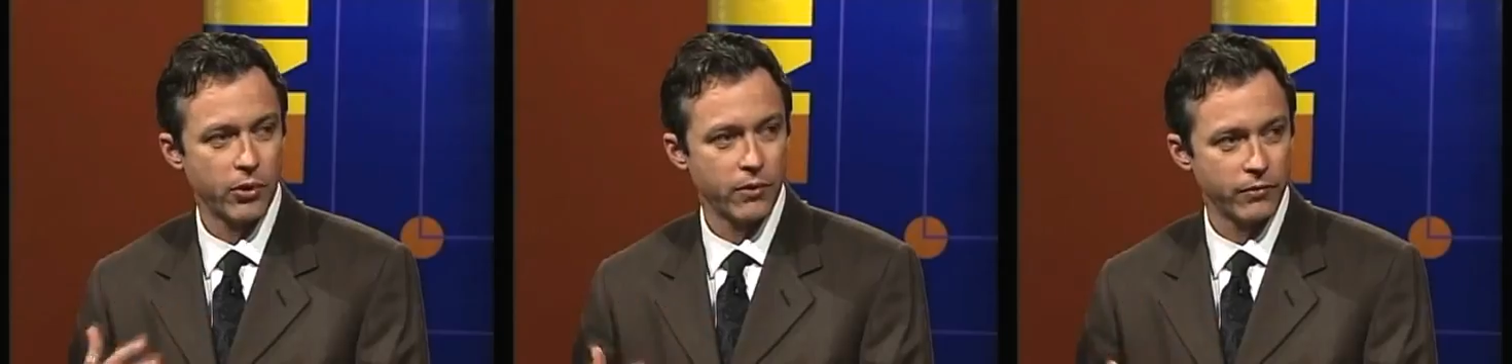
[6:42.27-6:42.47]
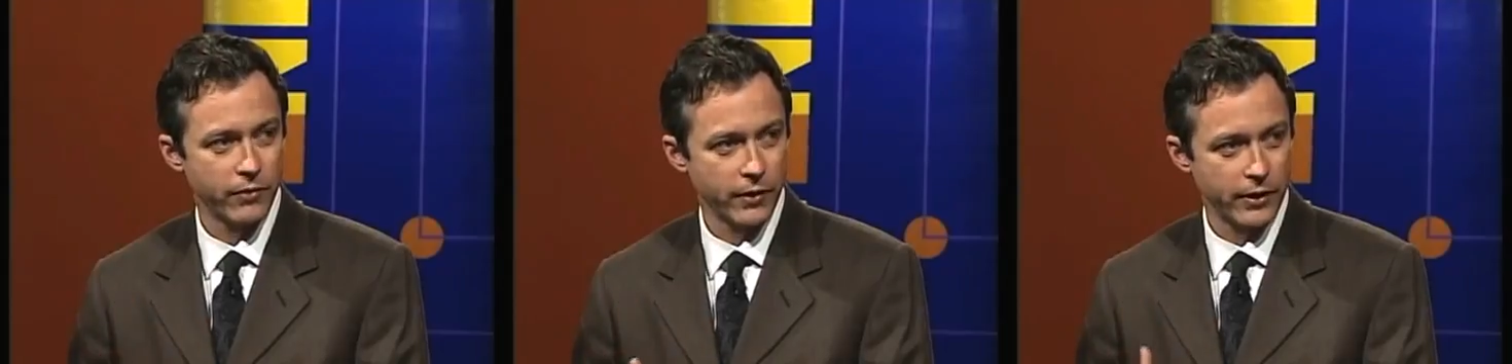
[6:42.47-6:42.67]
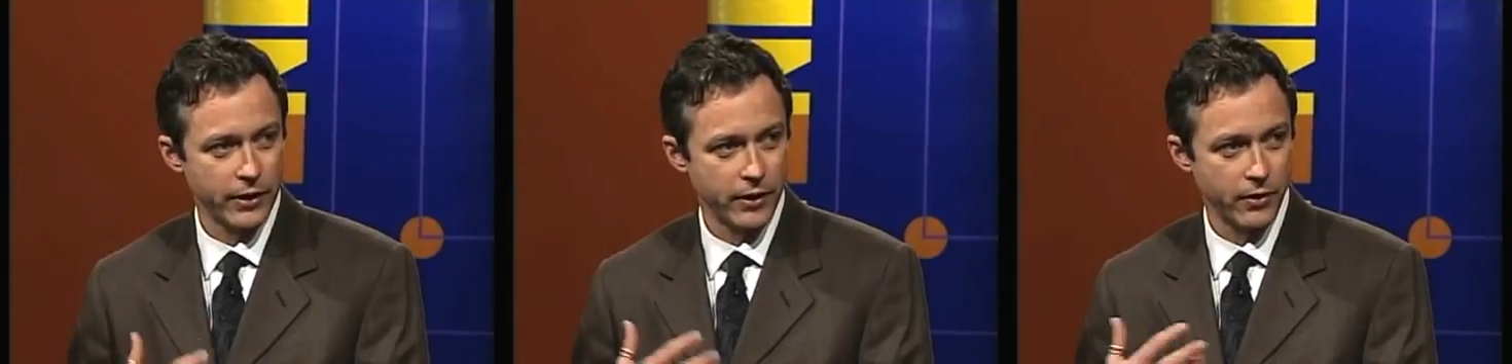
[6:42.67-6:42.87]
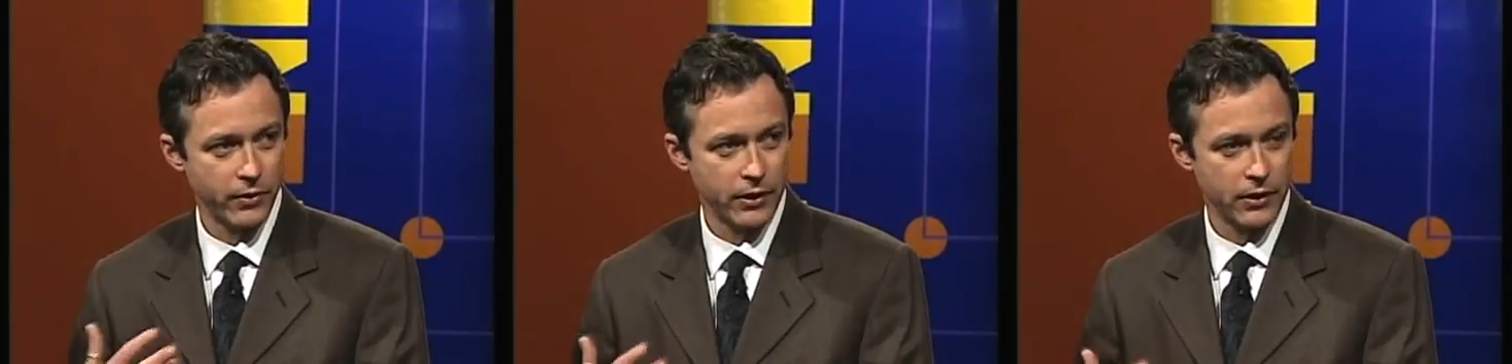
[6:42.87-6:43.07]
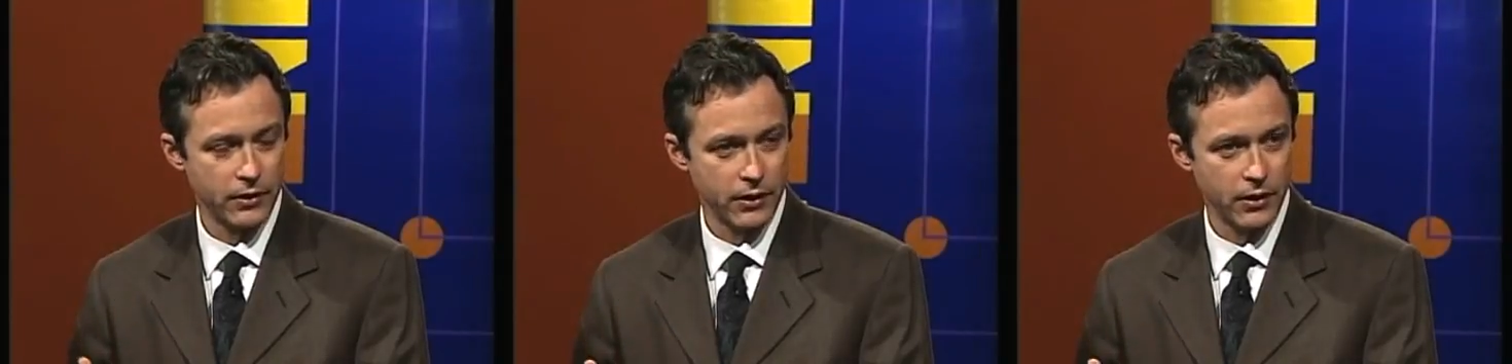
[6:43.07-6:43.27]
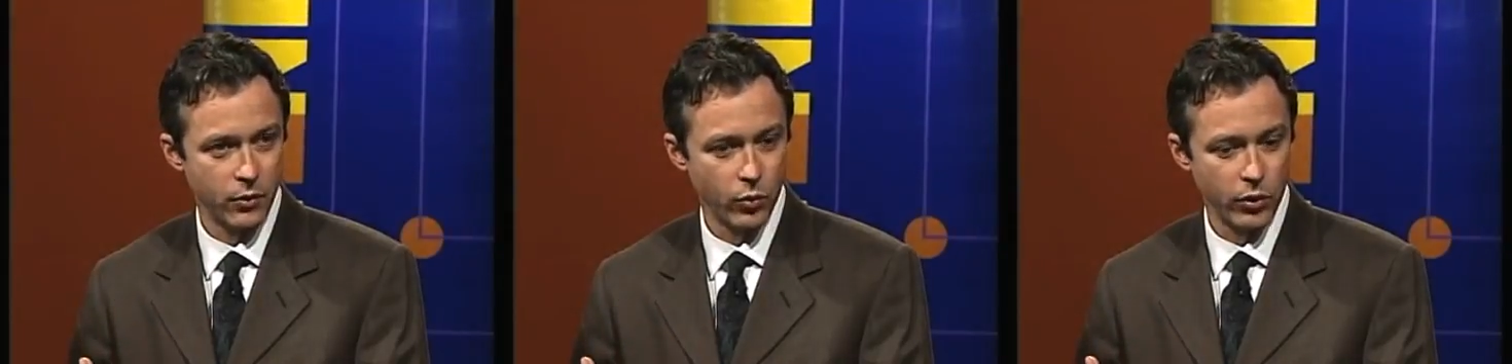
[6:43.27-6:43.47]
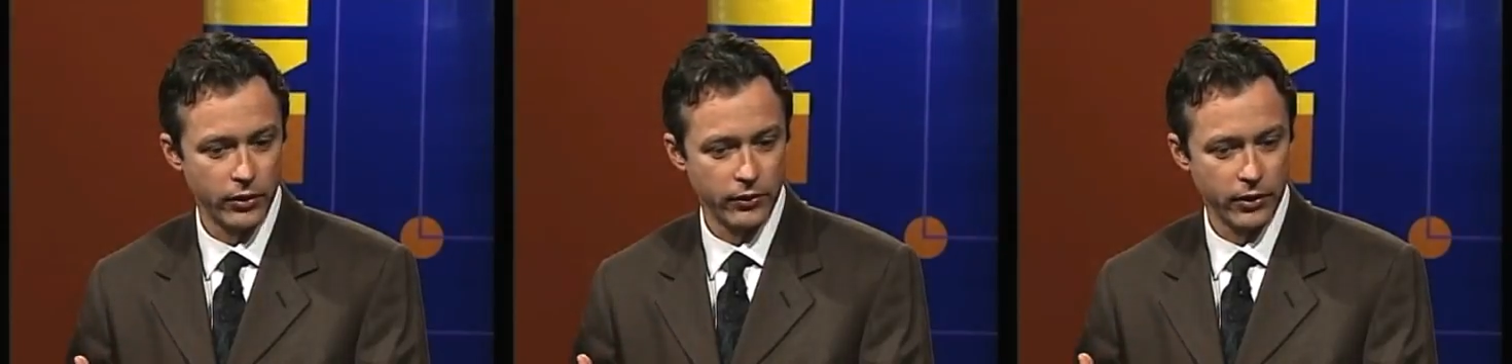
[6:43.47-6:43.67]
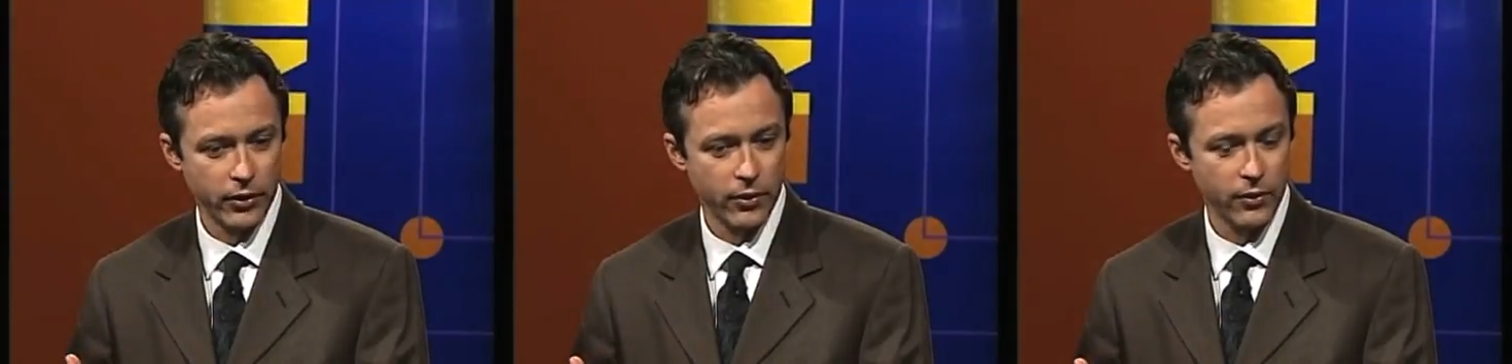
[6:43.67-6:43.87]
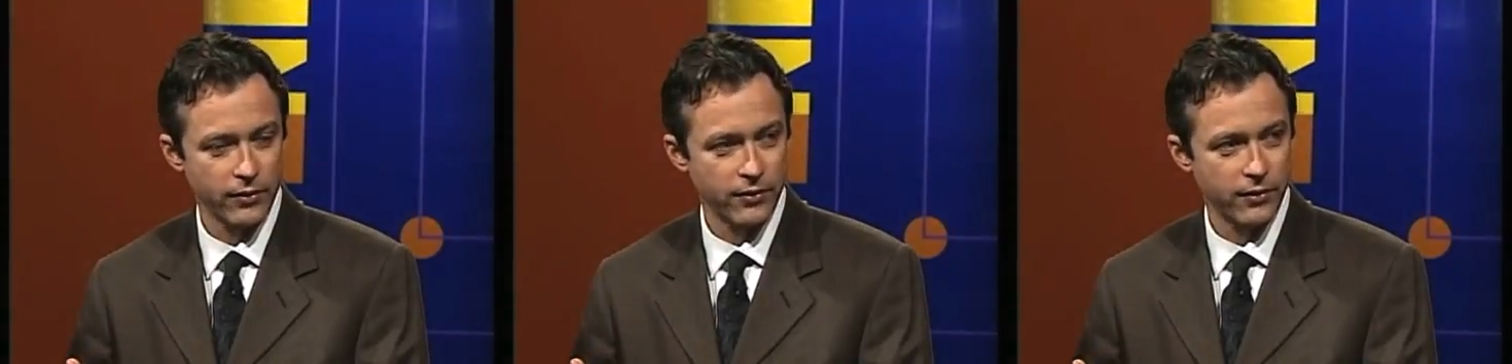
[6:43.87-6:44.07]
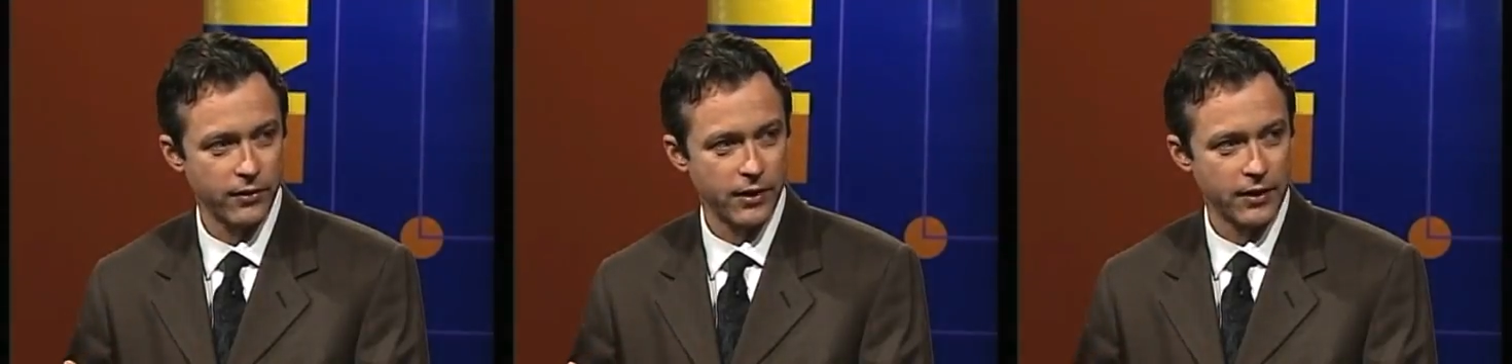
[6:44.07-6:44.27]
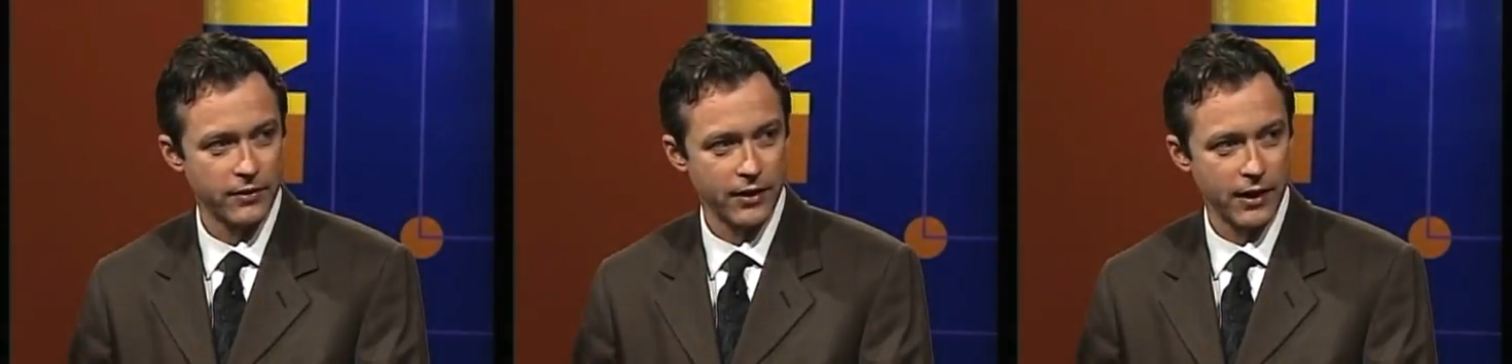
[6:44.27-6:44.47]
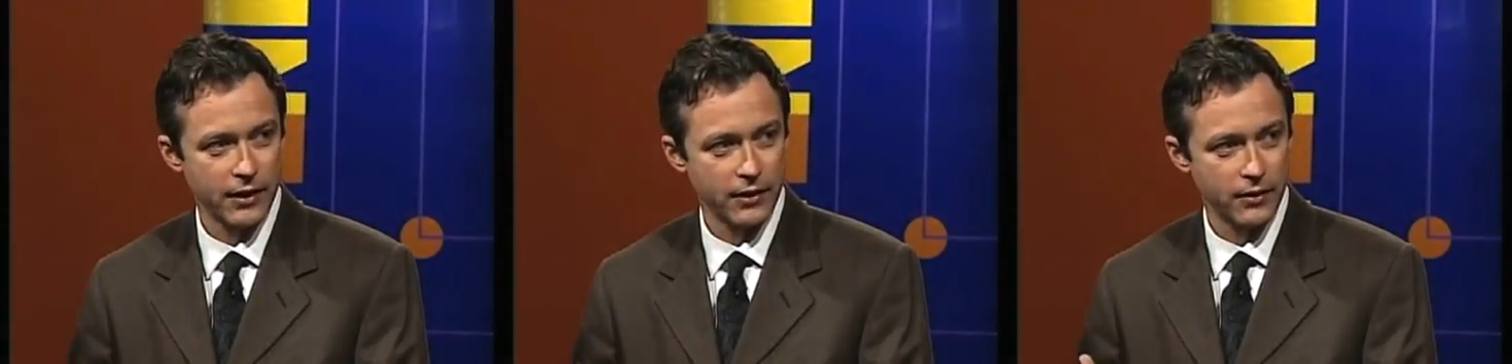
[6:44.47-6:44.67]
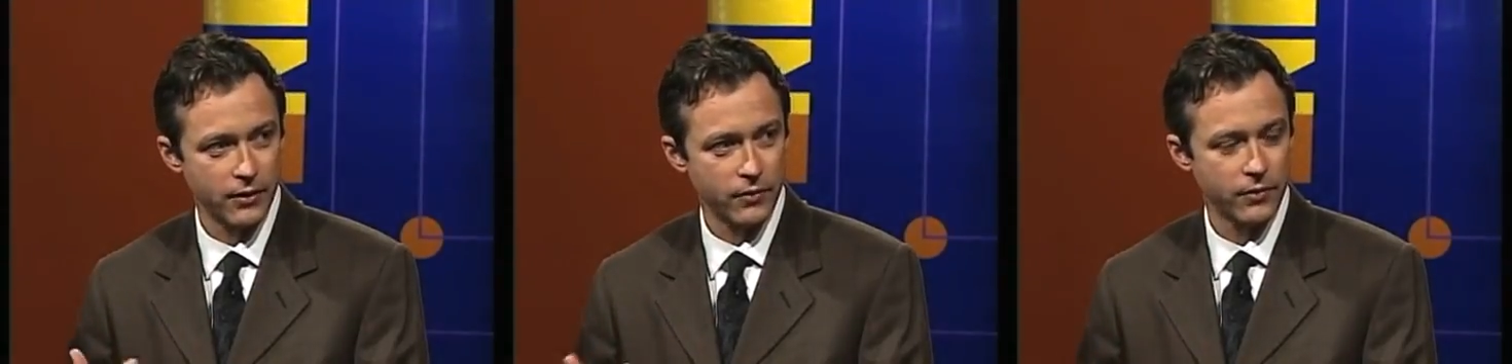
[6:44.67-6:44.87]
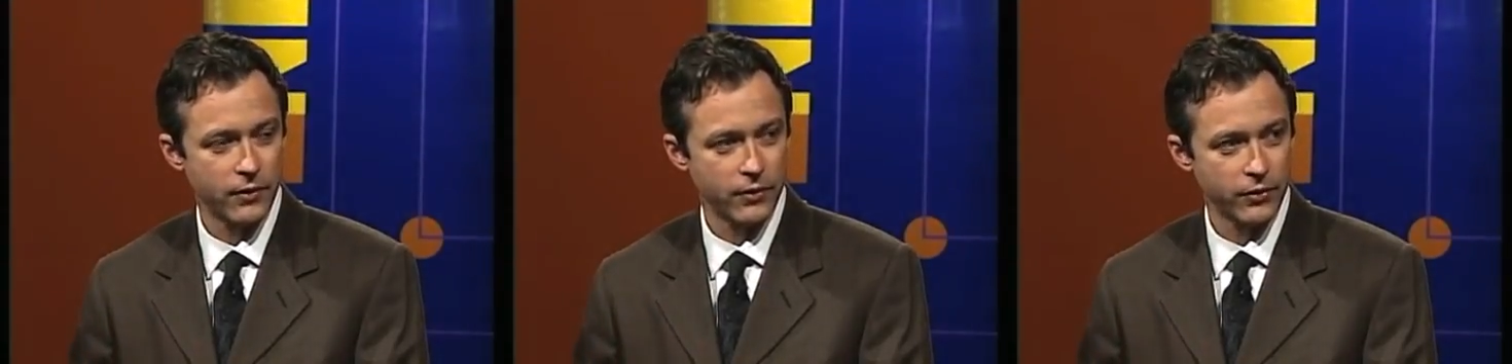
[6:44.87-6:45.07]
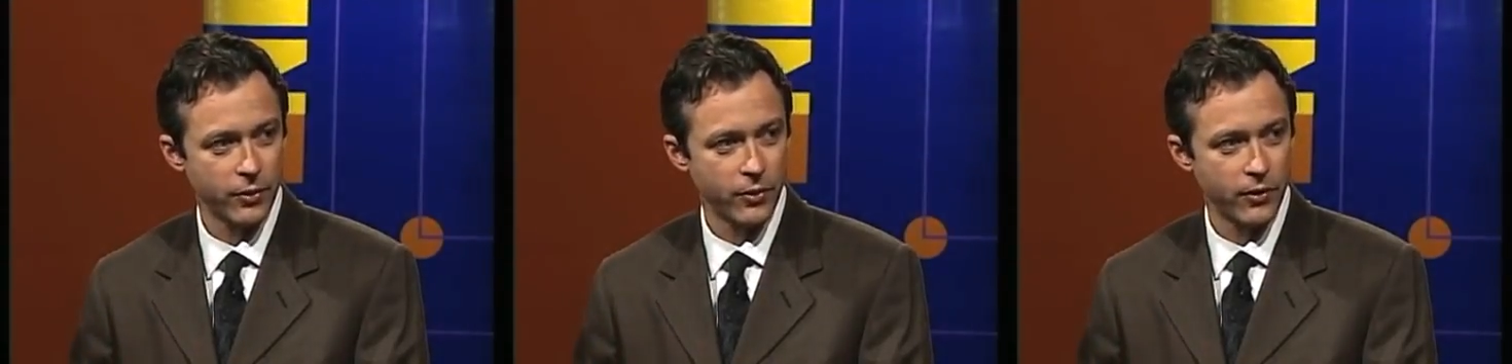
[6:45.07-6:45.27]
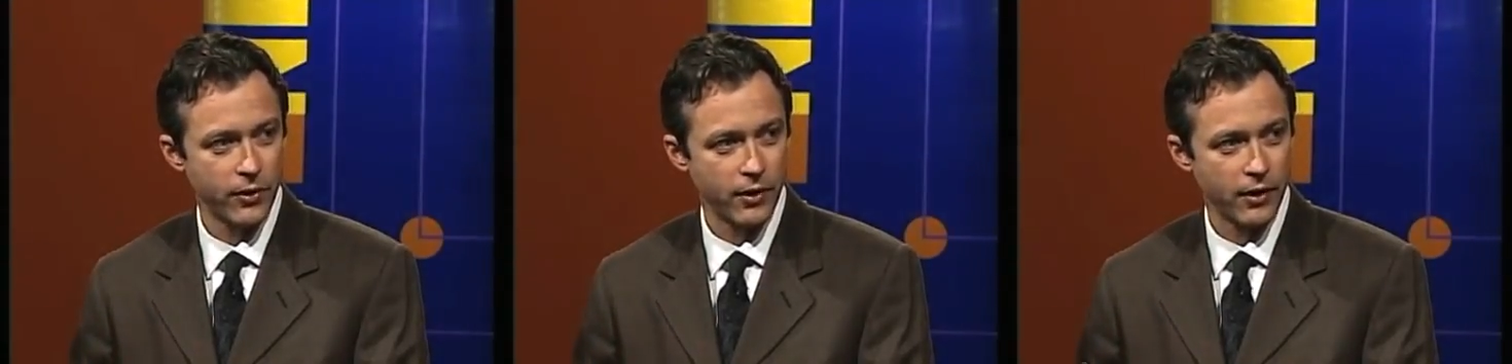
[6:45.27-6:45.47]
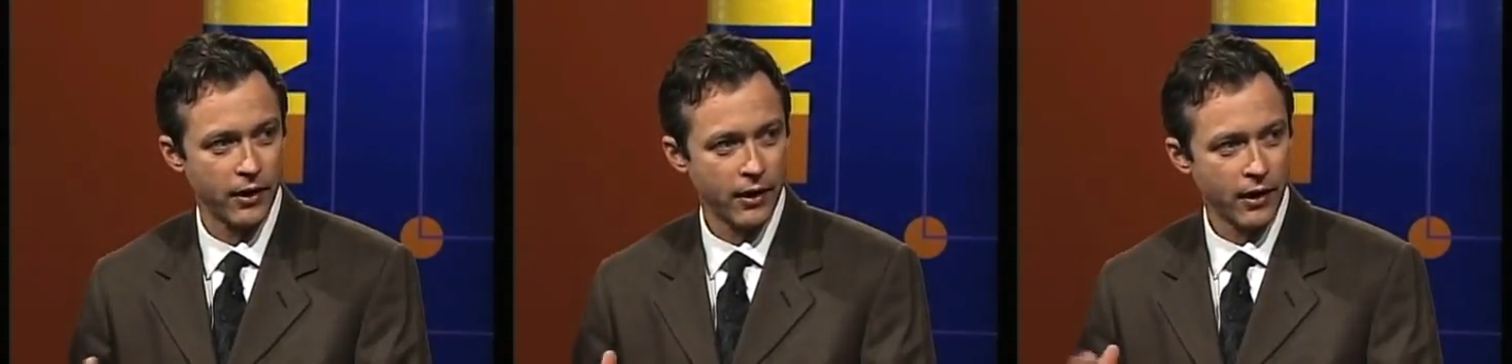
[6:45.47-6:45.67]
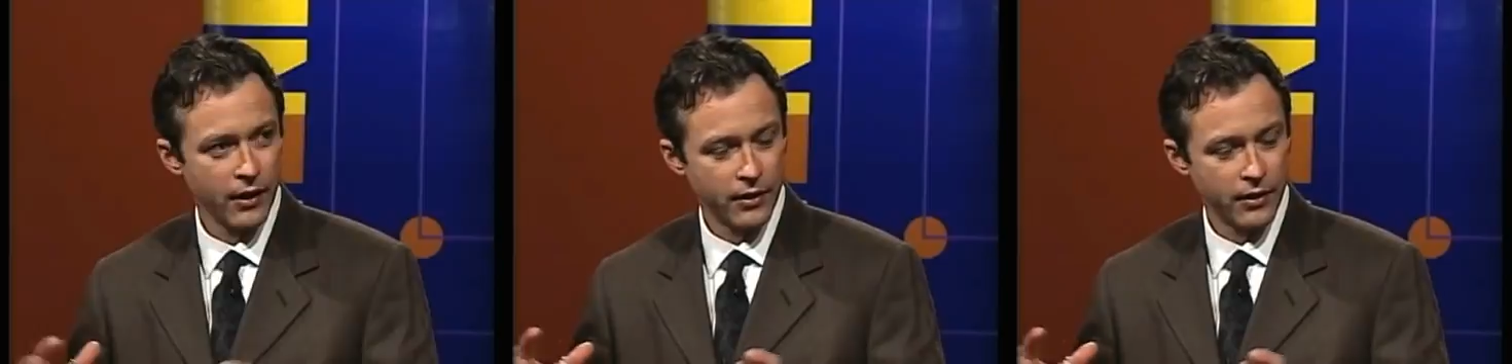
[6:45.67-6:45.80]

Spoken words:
portfolio in one of the courses they take in their first quarter